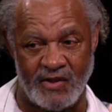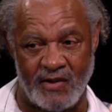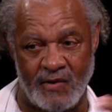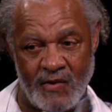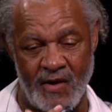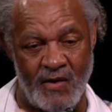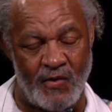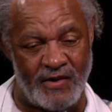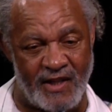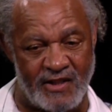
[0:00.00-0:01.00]
So,
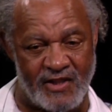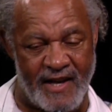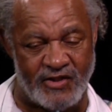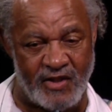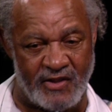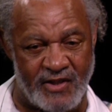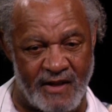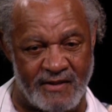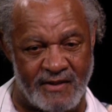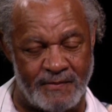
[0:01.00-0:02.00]
with these last 10
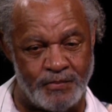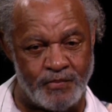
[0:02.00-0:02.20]
seconds,